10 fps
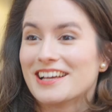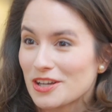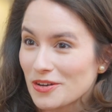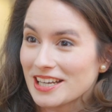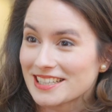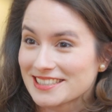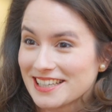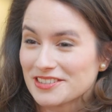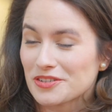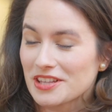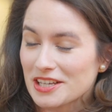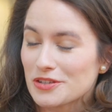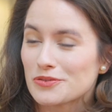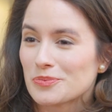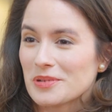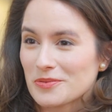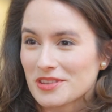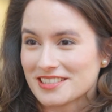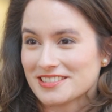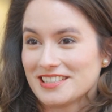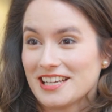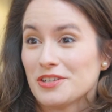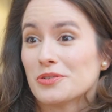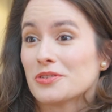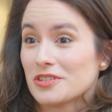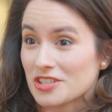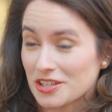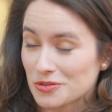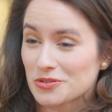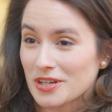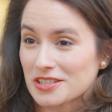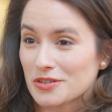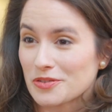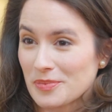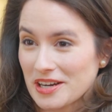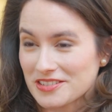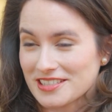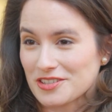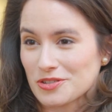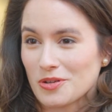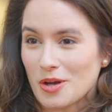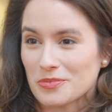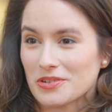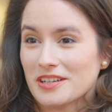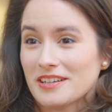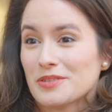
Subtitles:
Hello, Alexander. Thank you for being with us today. You're the General Director of the Paris National Opera,